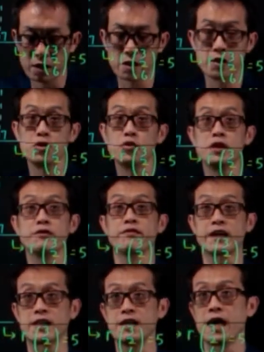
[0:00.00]
the unit
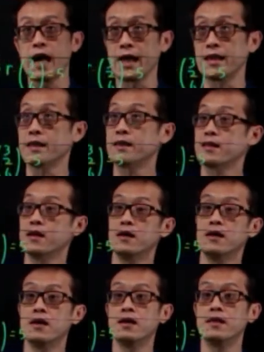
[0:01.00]
vector n.
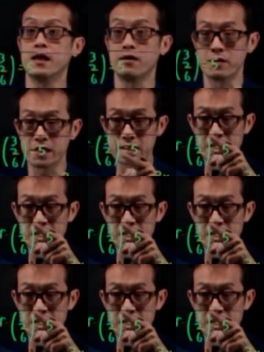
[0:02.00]
Now this